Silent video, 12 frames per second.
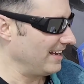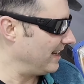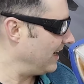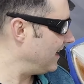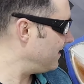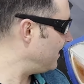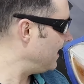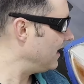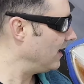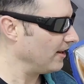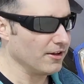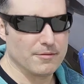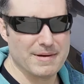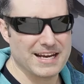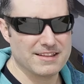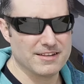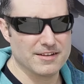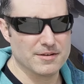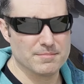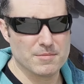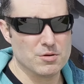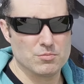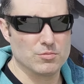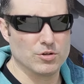And it'll make them
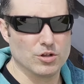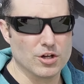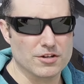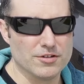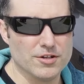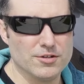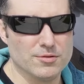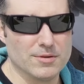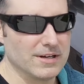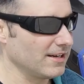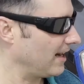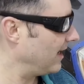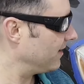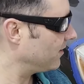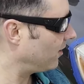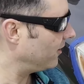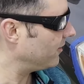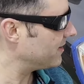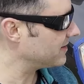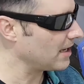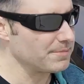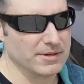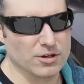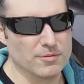look new and clear this
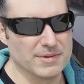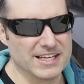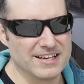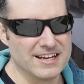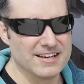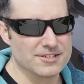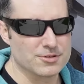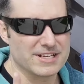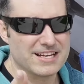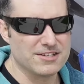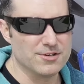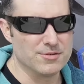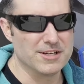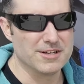up a little bit. So stay tuned.